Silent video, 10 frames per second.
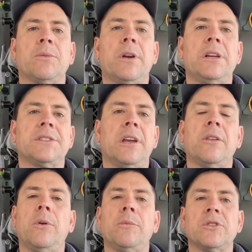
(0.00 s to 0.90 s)
whereas the
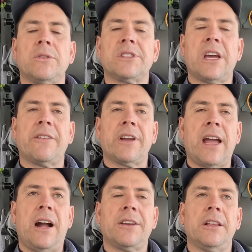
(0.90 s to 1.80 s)
other one was always kind of a
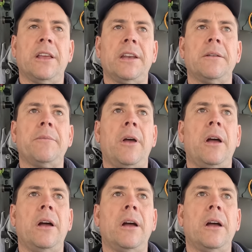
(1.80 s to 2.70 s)
calculated
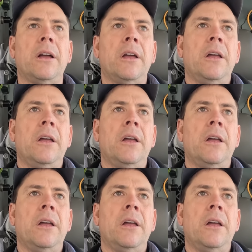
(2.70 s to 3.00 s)
uh,